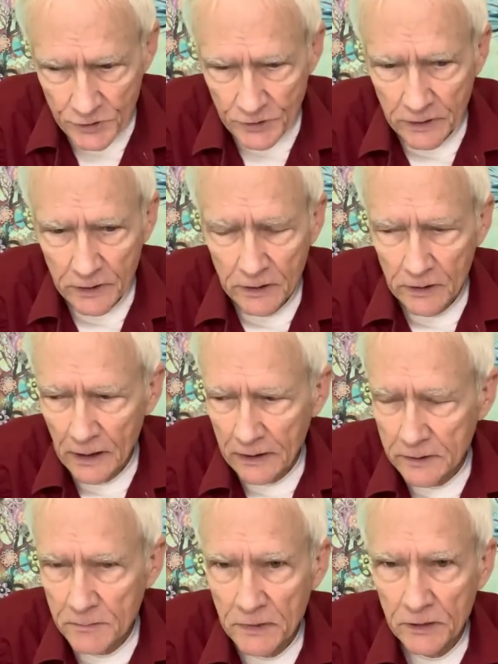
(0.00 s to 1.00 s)
singing it like
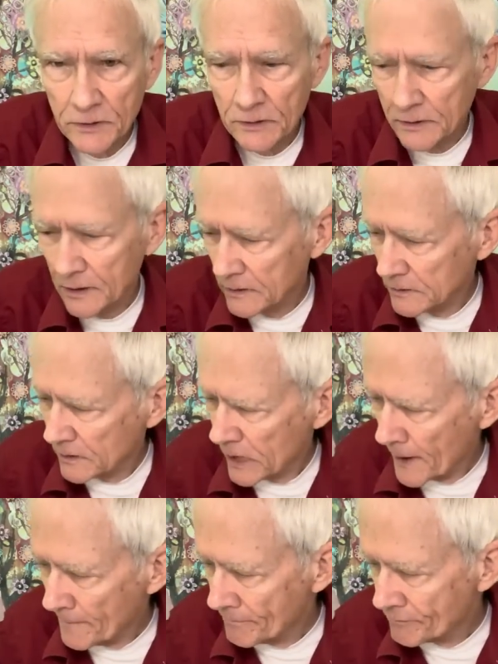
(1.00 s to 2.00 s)
a month ago.
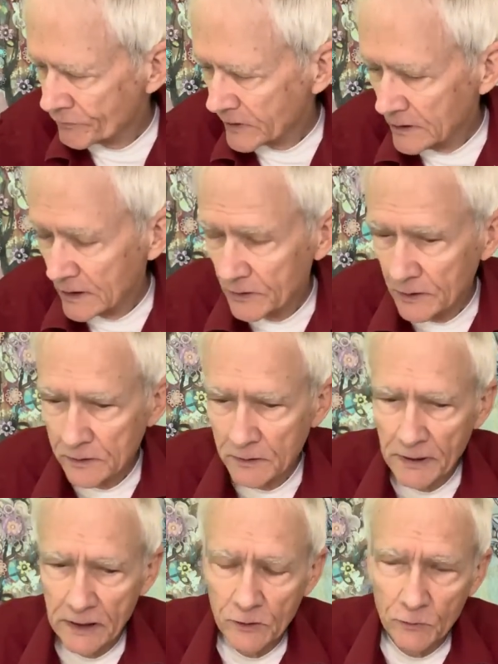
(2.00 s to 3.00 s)
I think
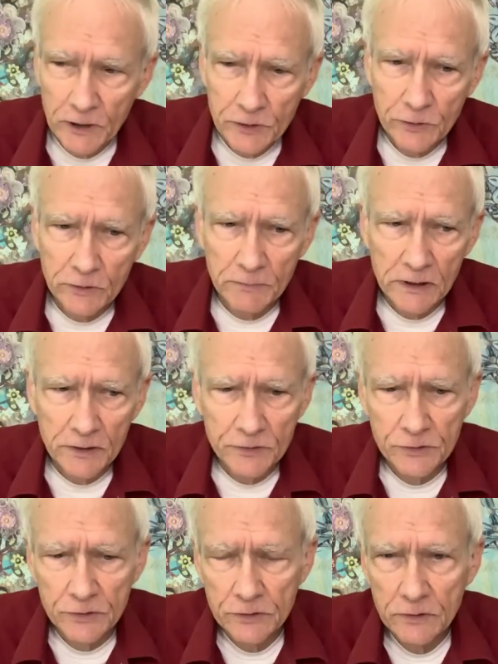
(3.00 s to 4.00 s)
about it way too much.
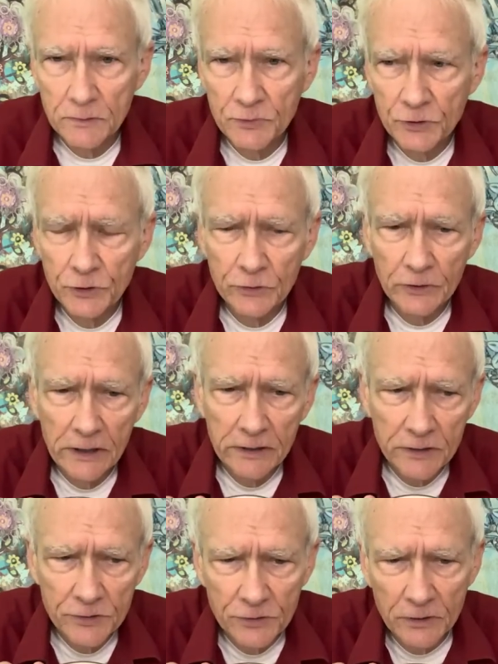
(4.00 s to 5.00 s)
Just an obscure
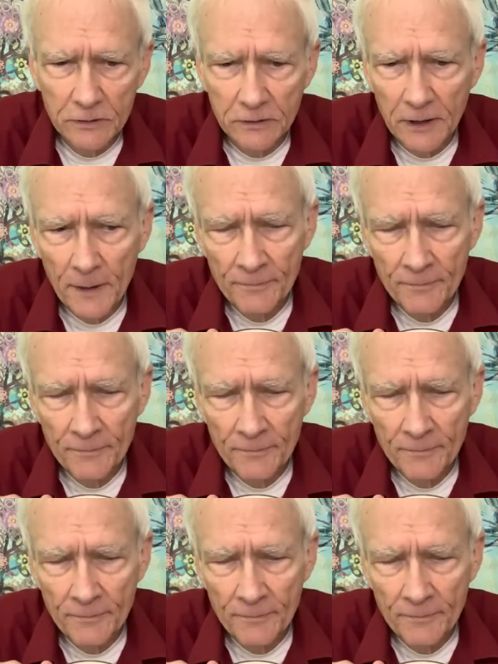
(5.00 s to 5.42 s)
80s song.